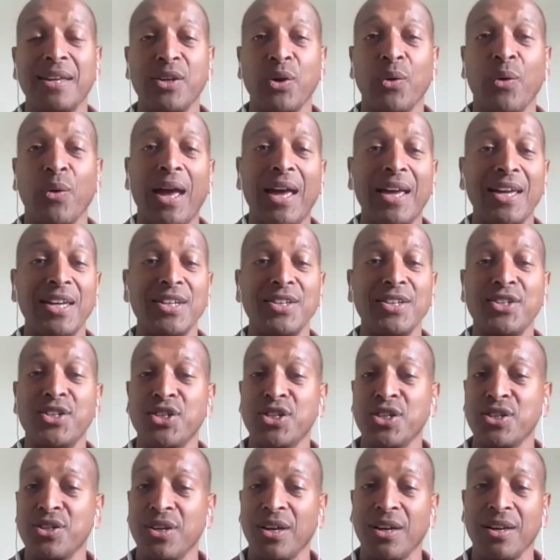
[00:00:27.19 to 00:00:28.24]
your
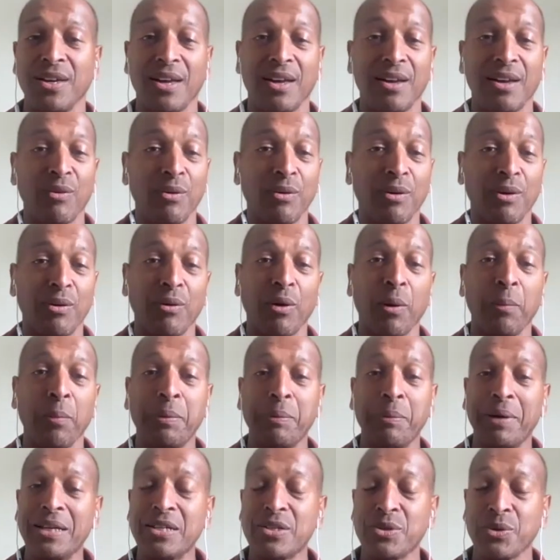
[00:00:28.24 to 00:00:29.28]
age,
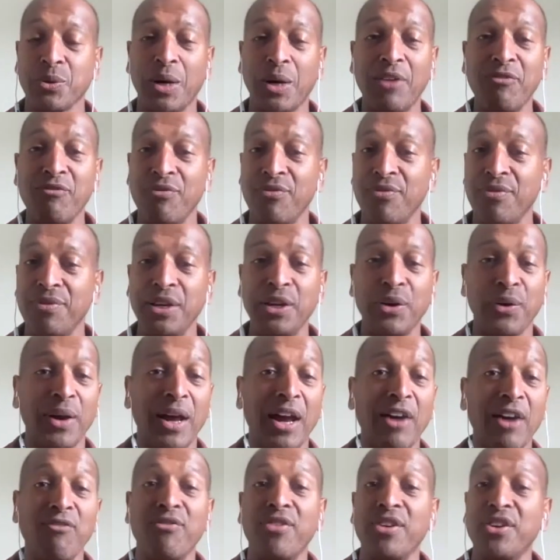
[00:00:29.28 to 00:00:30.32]
optimizing, you know,
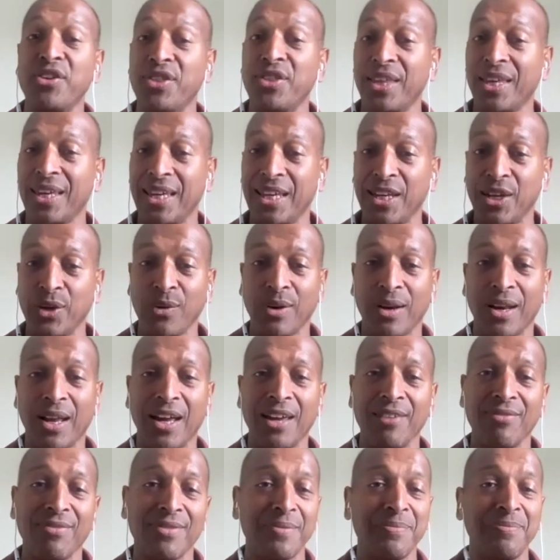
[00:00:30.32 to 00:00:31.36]
everything in your
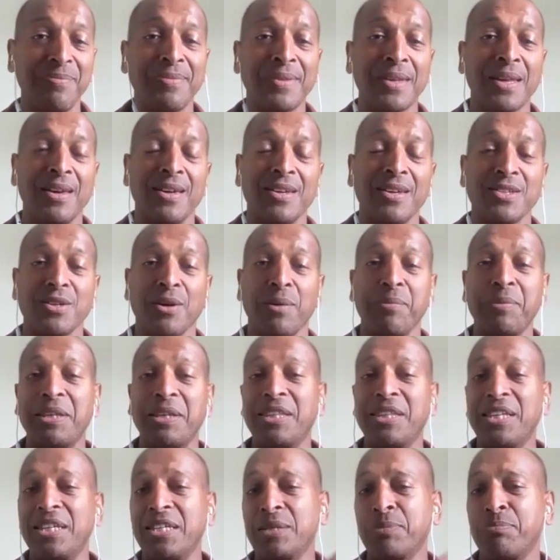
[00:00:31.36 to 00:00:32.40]
life. So I'm
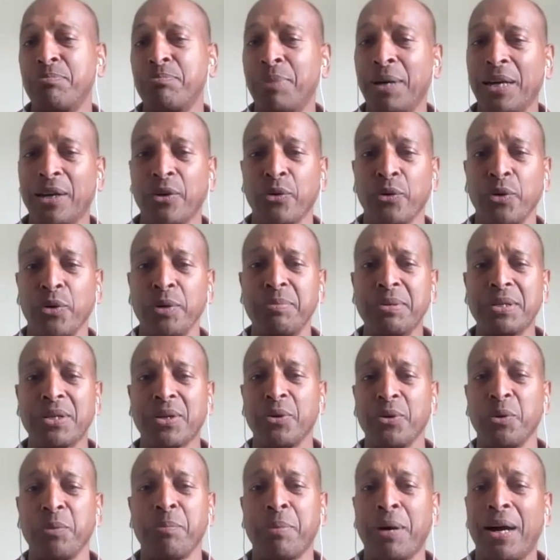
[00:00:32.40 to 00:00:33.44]
in these big groups
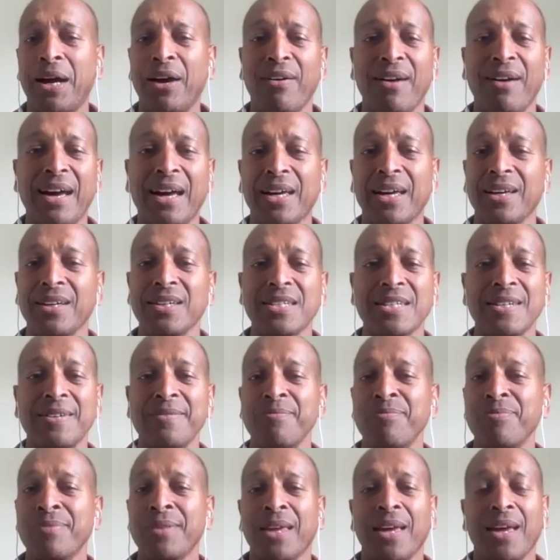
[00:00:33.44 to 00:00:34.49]
called biohackers,
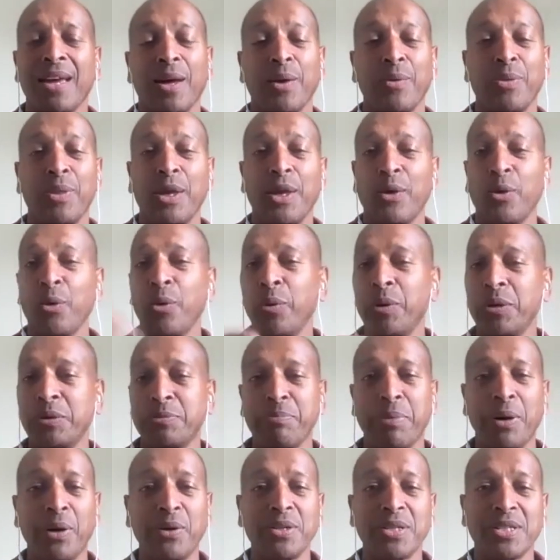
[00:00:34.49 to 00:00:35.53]
and they're always
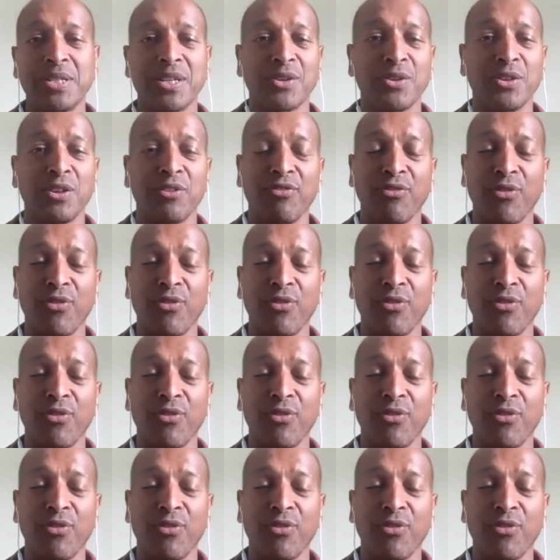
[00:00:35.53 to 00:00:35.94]
posting on the